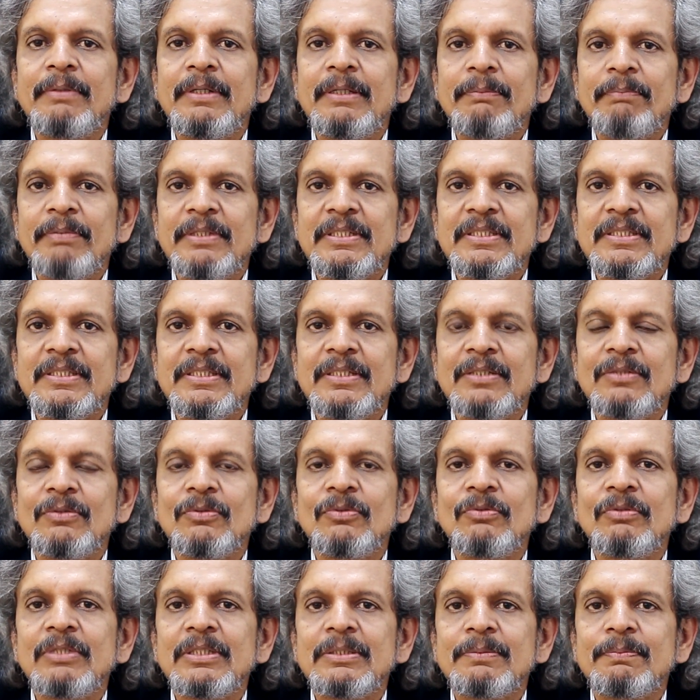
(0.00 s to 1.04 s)
a person
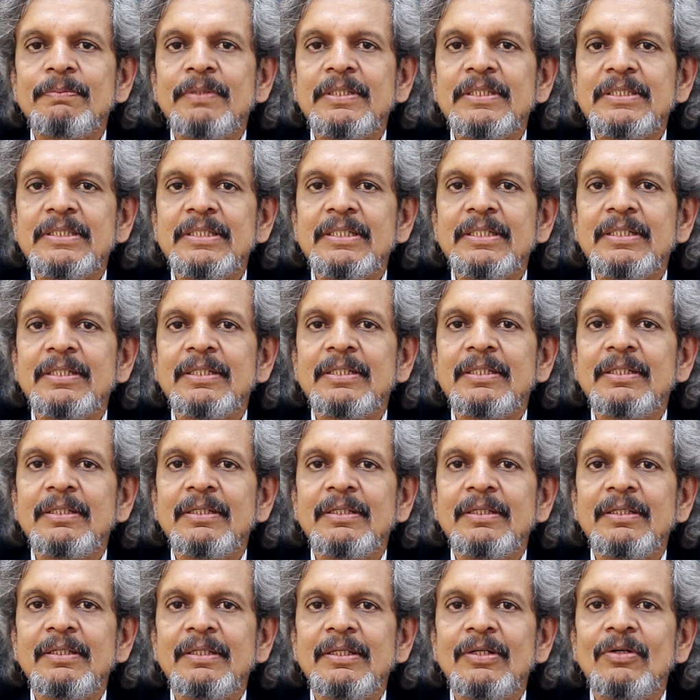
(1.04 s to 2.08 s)
who was passing
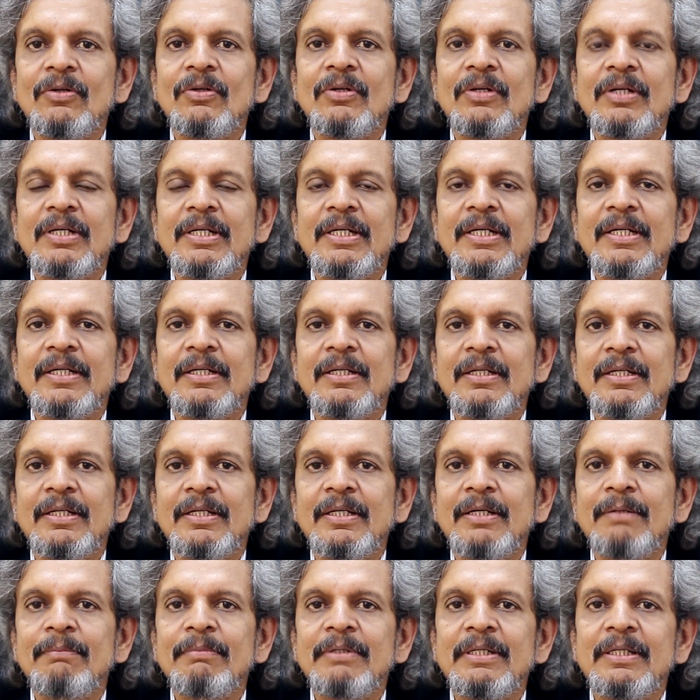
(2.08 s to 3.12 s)
uh, regularly and
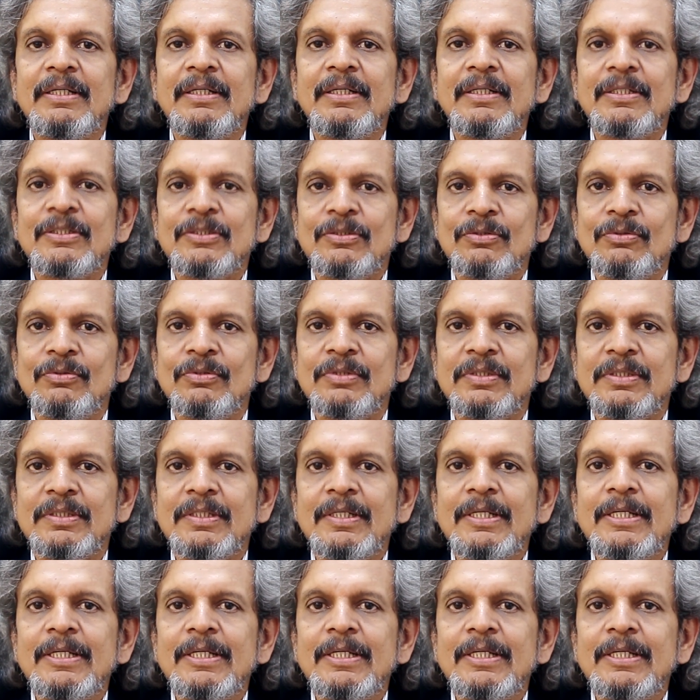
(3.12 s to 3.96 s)
normal uh, stools.